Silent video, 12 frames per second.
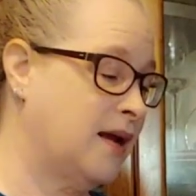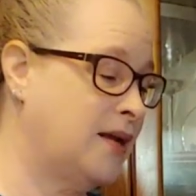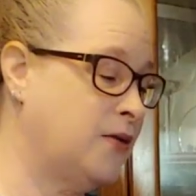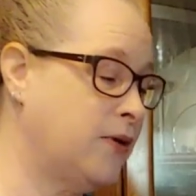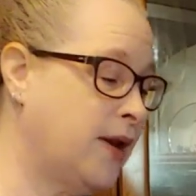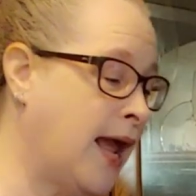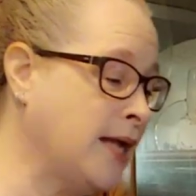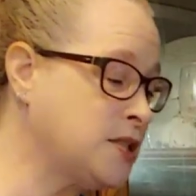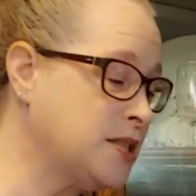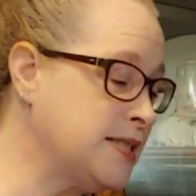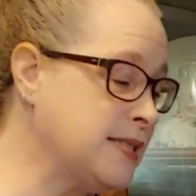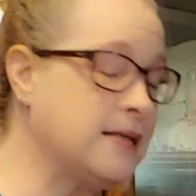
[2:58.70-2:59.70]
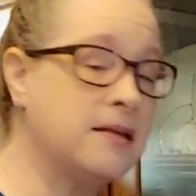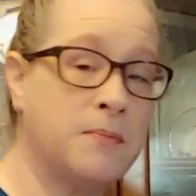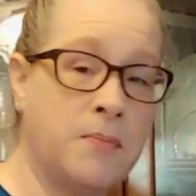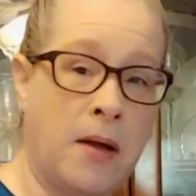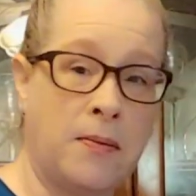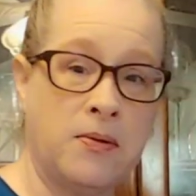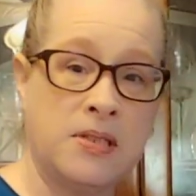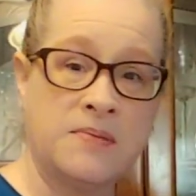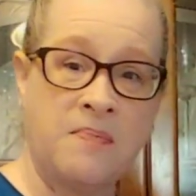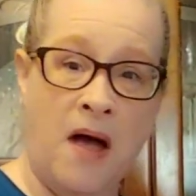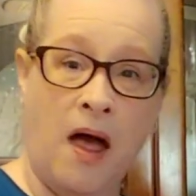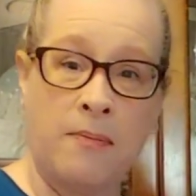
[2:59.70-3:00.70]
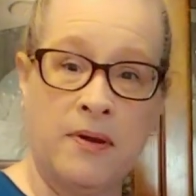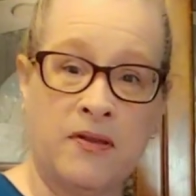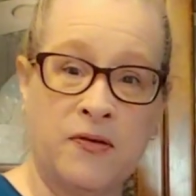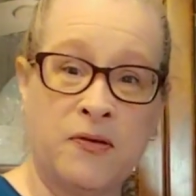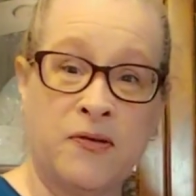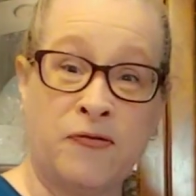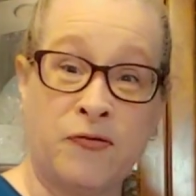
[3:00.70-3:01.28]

And you can actually see the bubbles popping through the